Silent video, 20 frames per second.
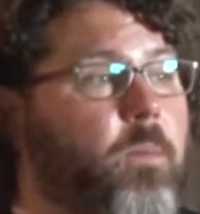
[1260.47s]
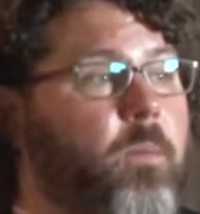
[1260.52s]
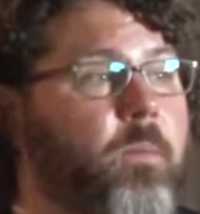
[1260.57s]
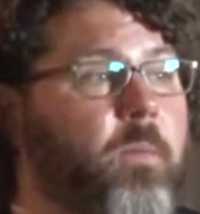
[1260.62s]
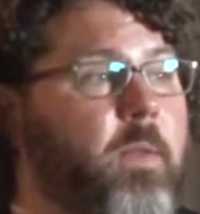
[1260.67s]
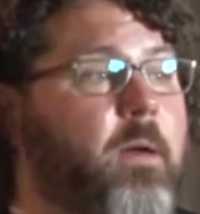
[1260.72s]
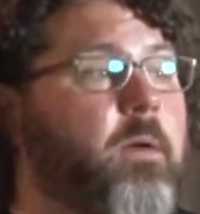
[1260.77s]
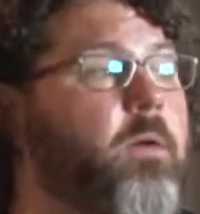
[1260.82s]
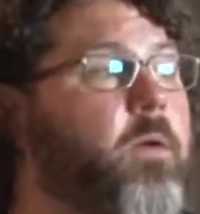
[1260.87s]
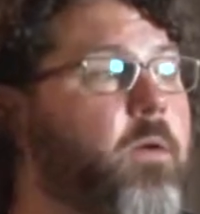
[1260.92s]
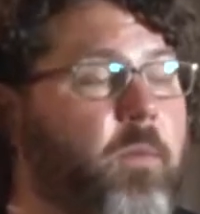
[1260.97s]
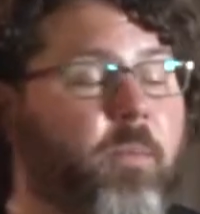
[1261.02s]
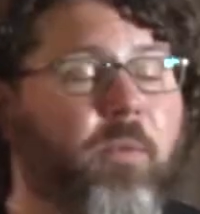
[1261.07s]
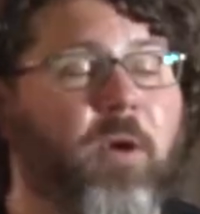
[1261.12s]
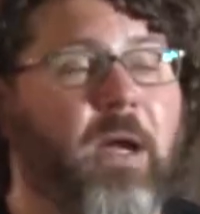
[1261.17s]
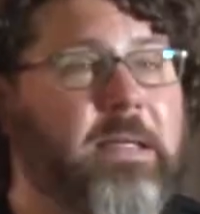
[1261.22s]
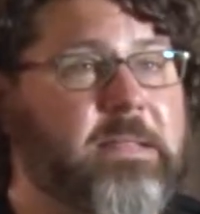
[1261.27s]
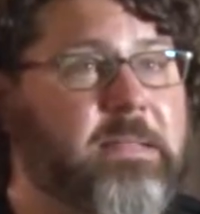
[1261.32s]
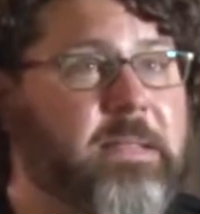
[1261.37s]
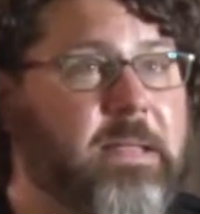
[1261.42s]
they don't know the
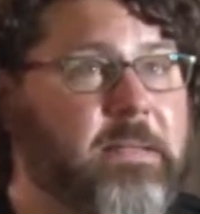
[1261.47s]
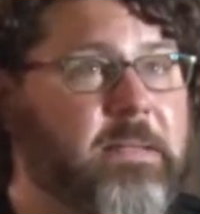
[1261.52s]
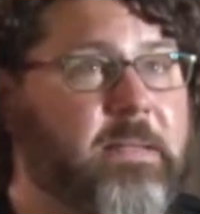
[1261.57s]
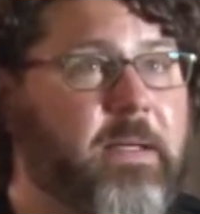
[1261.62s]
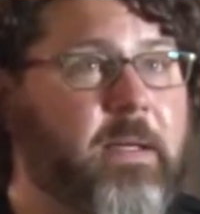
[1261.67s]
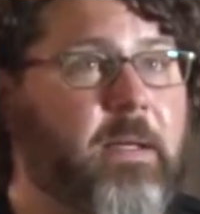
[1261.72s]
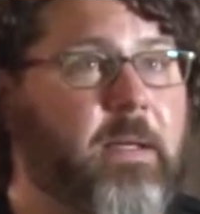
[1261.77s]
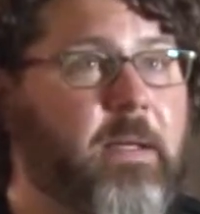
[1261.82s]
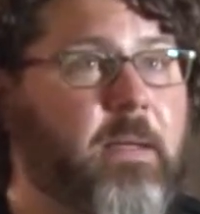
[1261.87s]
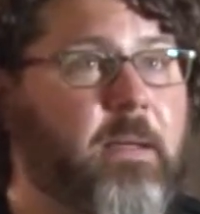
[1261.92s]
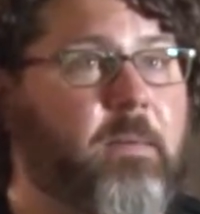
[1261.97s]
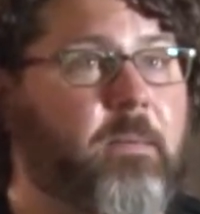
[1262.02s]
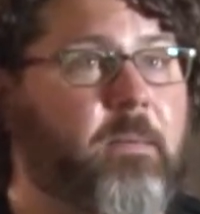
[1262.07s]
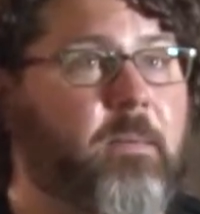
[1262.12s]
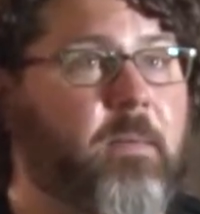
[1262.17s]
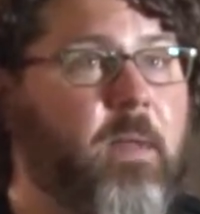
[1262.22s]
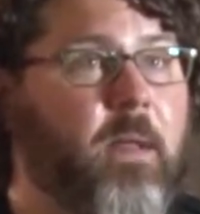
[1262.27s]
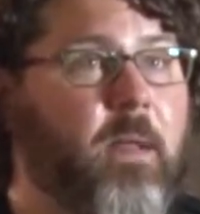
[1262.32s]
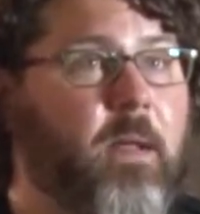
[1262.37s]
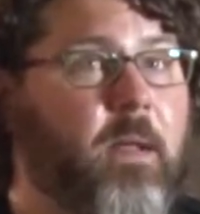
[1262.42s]
process.
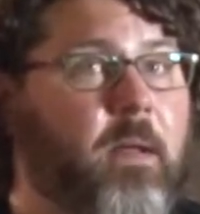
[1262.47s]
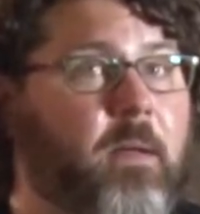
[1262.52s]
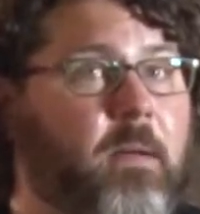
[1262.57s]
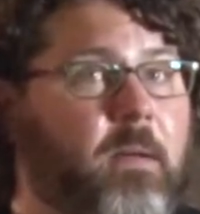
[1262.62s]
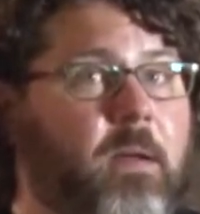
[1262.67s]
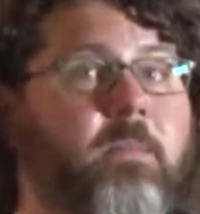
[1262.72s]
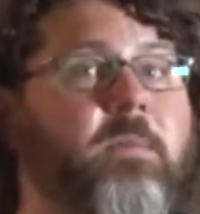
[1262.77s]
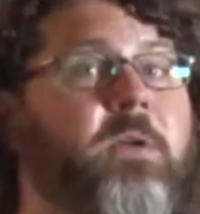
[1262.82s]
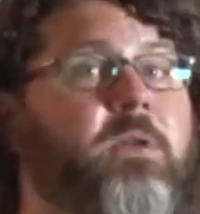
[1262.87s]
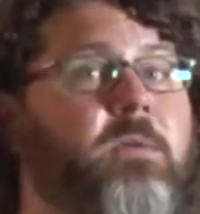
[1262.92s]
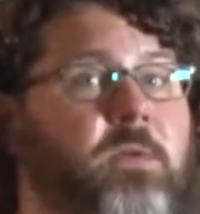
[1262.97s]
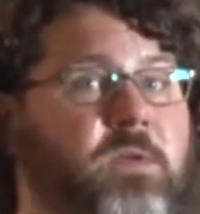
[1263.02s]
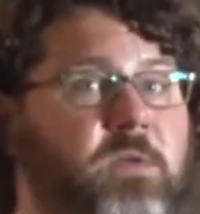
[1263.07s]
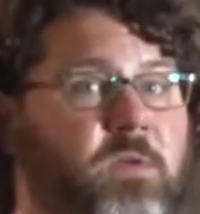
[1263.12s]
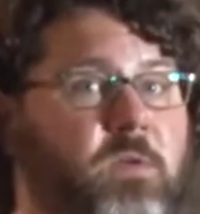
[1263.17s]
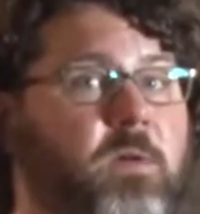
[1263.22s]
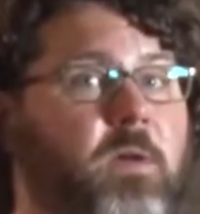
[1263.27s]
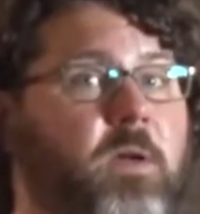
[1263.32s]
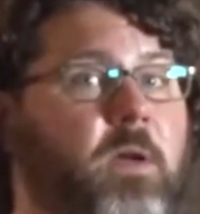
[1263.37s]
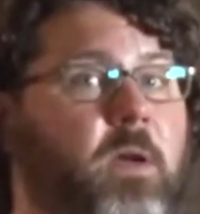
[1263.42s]
They come into a
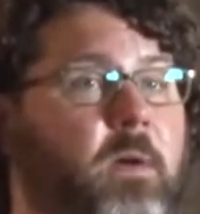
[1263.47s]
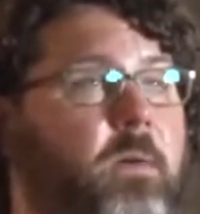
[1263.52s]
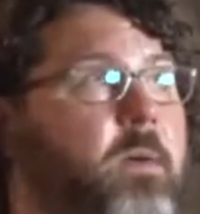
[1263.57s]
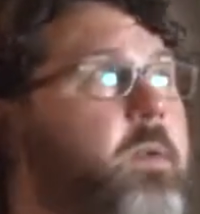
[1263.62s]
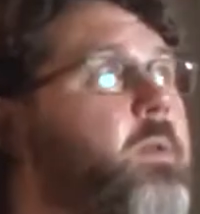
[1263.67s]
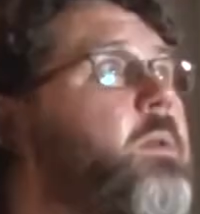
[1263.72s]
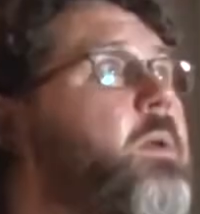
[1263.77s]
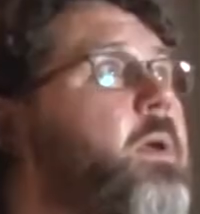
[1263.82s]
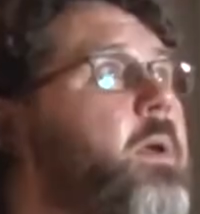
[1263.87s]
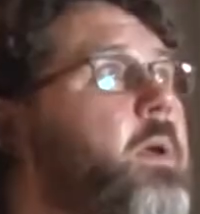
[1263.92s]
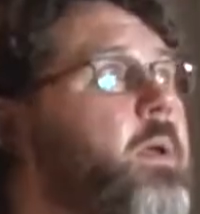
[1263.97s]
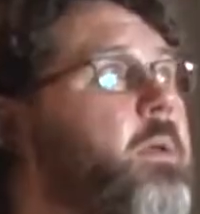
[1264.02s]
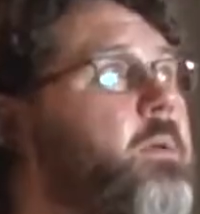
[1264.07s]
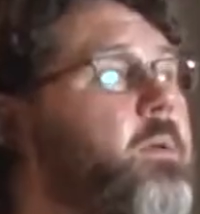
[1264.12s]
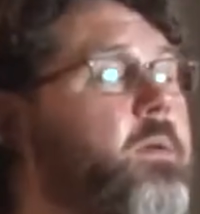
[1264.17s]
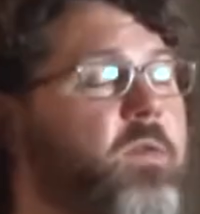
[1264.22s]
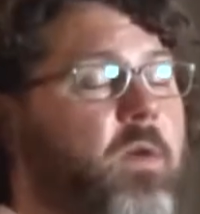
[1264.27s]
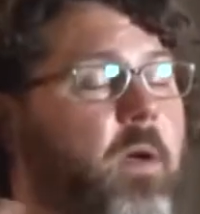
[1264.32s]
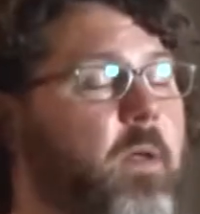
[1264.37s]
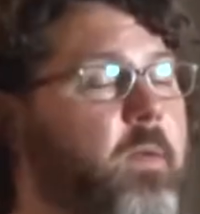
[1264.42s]
studio and
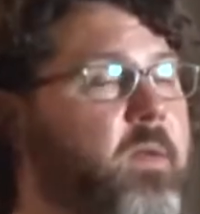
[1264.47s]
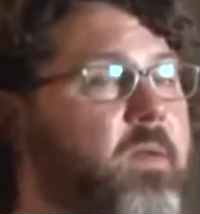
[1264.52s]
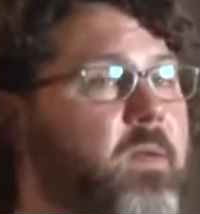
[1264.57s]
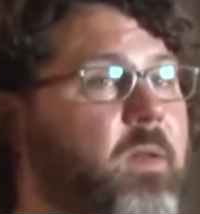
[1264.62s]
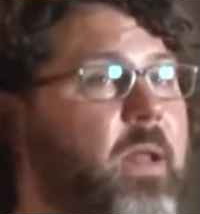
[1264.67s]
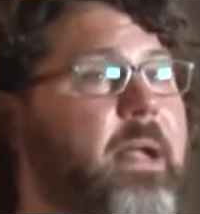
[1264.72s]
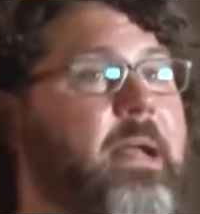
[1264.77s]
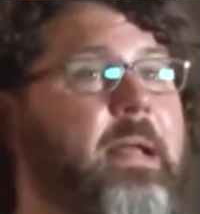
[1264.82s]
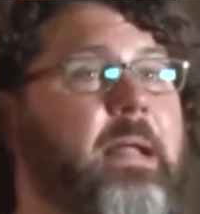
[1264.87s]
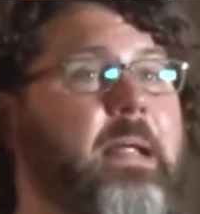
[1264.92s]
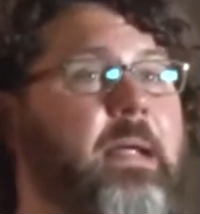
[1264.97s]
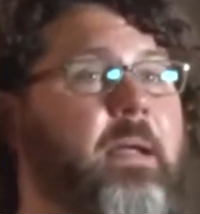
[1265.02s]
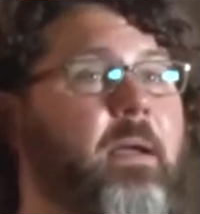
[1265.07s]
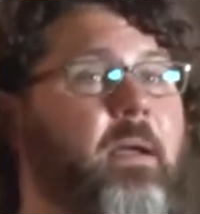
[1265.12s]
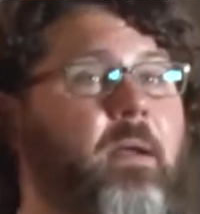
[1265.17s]
there's all this lighting